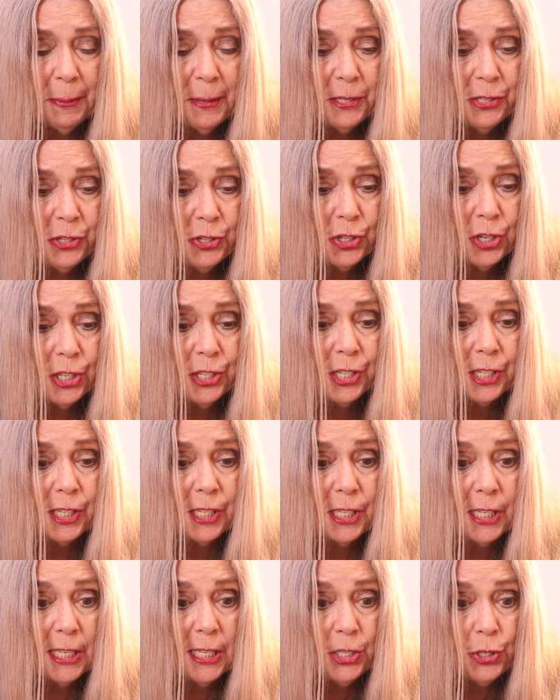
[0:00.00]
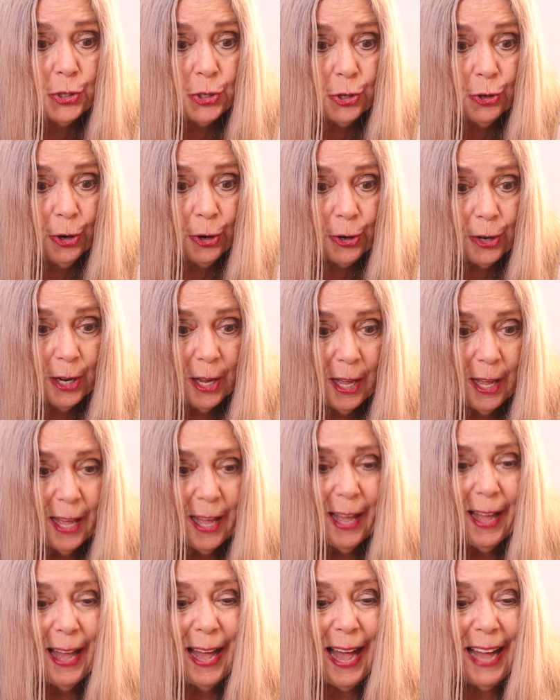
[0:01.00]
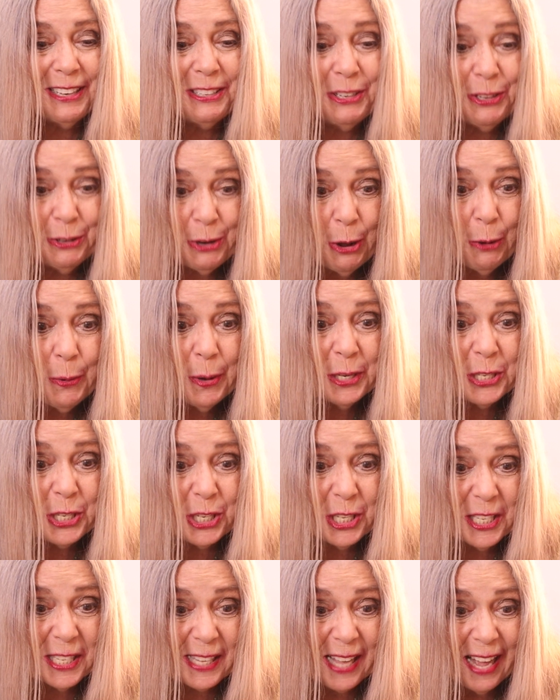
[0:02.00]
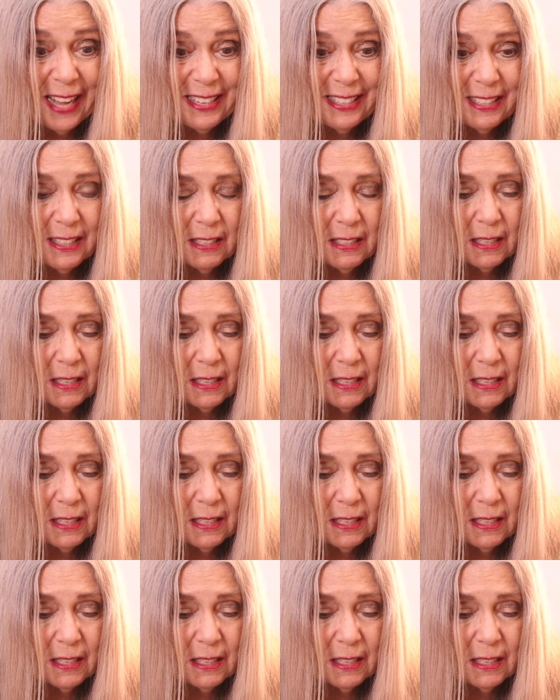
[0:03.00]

He's just a teacher. And do you know what she said?